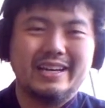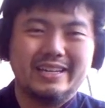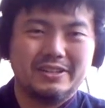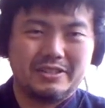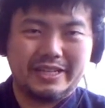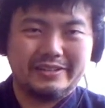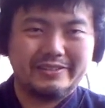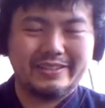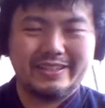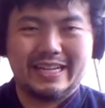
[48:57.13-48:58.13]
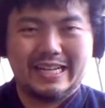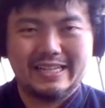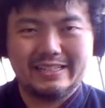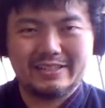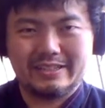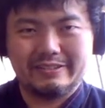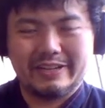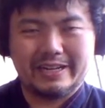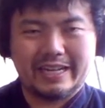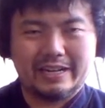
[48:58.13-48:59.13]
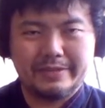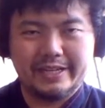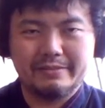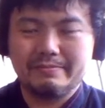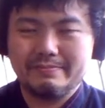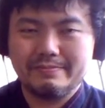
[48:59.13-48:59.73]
You'll see. Yeah, you'll see what I kind of mean.